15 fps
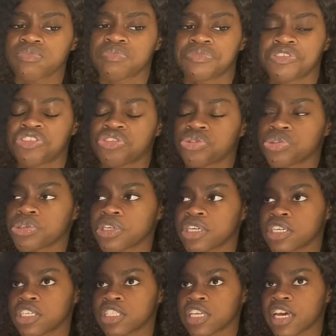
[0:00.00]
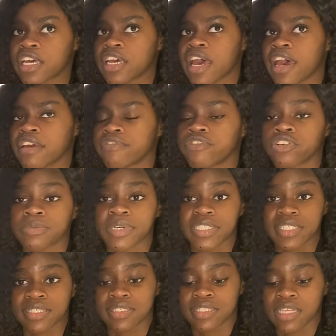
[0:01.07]
store that had
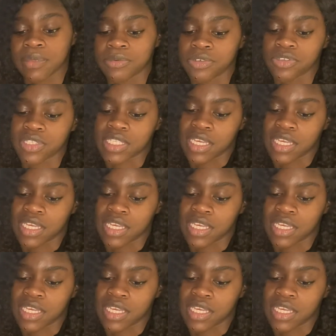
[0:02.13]
4x6 labels,